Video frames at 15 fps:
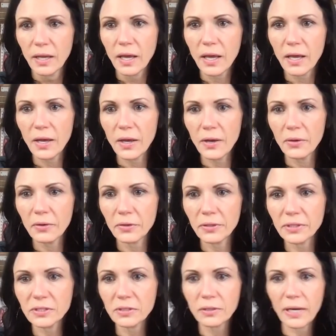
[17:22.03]
Oh,
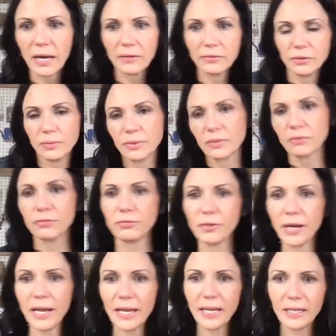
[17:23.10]
Chris crafted with a
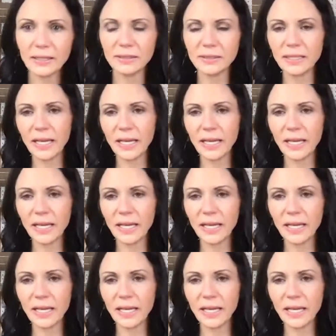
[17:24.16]
friend.